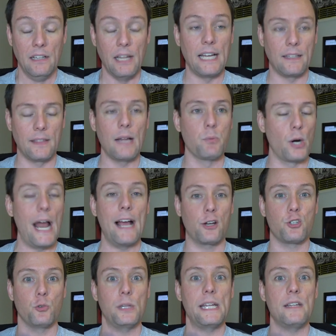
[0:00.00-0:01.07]
Like, they were
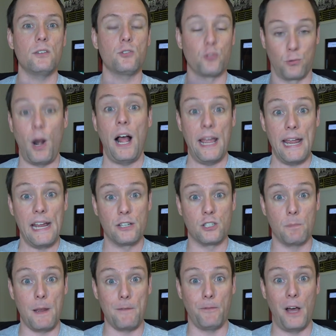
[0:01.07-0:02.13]
actually trying
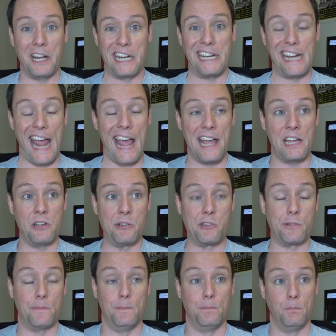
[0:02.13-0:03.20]
to be funny,
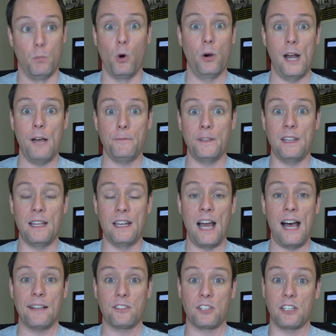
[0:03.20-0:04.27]
and more often than
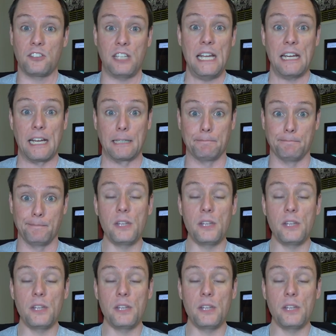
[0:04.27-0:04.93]
not, succeeding.